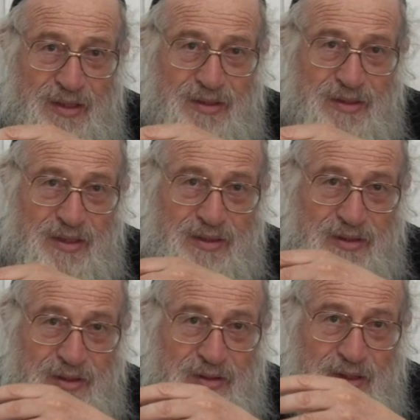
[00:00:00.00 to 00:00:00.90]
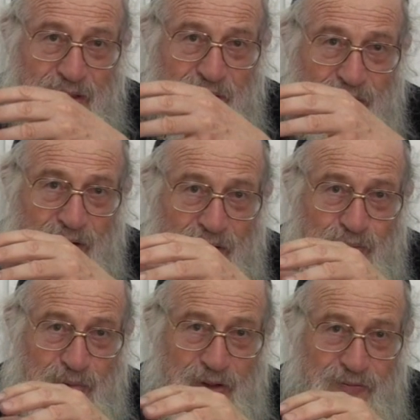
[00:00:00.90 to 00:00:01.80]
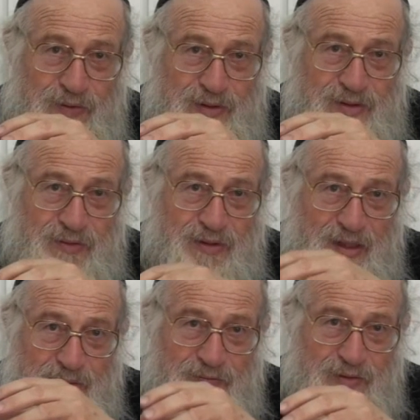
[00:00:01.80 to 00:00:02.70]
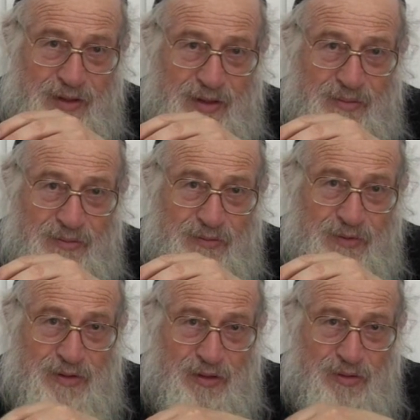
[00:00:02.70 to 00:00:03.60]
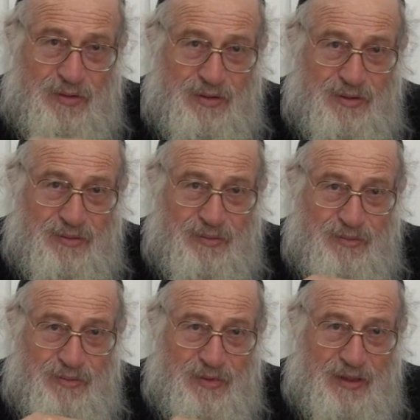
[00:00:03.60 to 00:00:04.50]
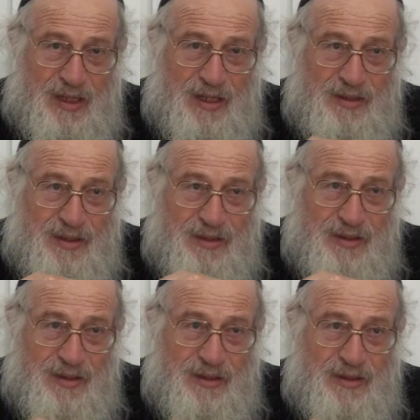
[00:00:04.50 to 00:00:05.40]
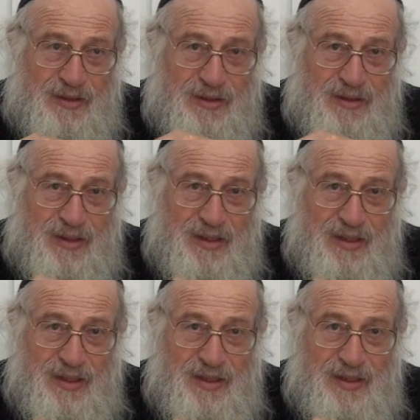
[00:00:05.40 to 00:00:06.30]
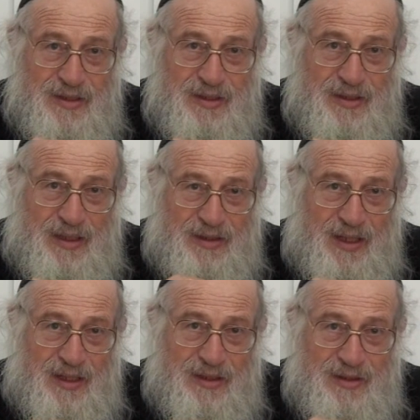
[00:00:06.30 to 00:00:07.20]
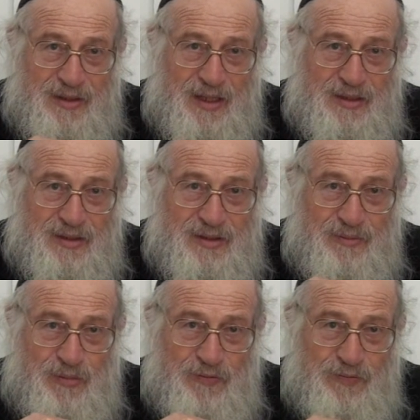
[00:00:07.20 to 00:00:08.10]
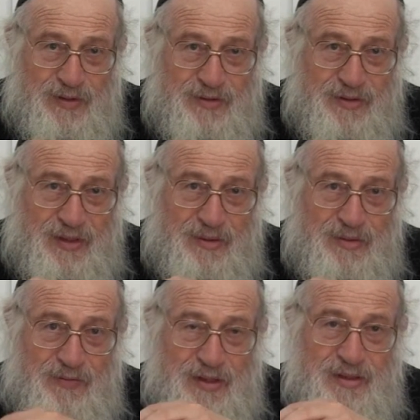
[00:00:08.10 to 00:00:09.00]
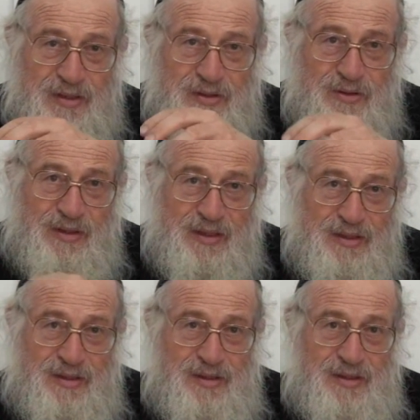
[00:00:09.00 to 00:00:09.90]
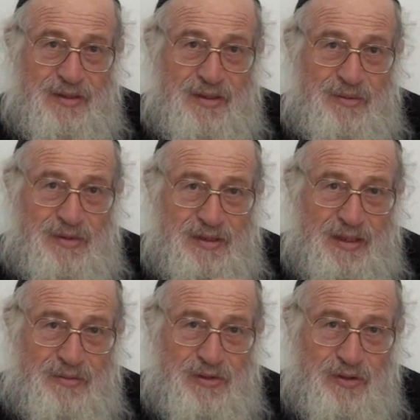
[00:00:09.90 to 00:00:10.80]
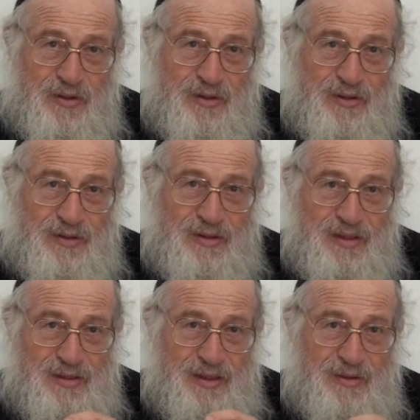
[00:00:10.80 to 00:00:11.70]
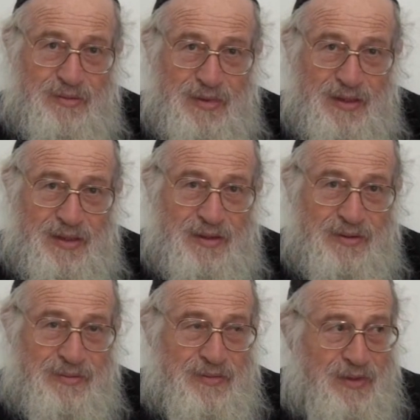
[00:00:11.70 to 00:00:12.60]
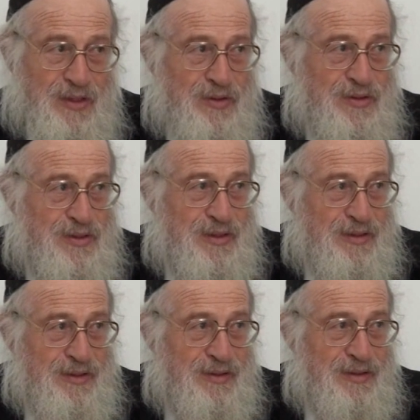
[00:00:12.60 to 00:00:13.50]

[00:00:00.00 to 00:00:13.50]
The all prophets would come after him, what they wrote, God and Natan, God, the prophets would come, they was his students. This came the same soul, or the same culture,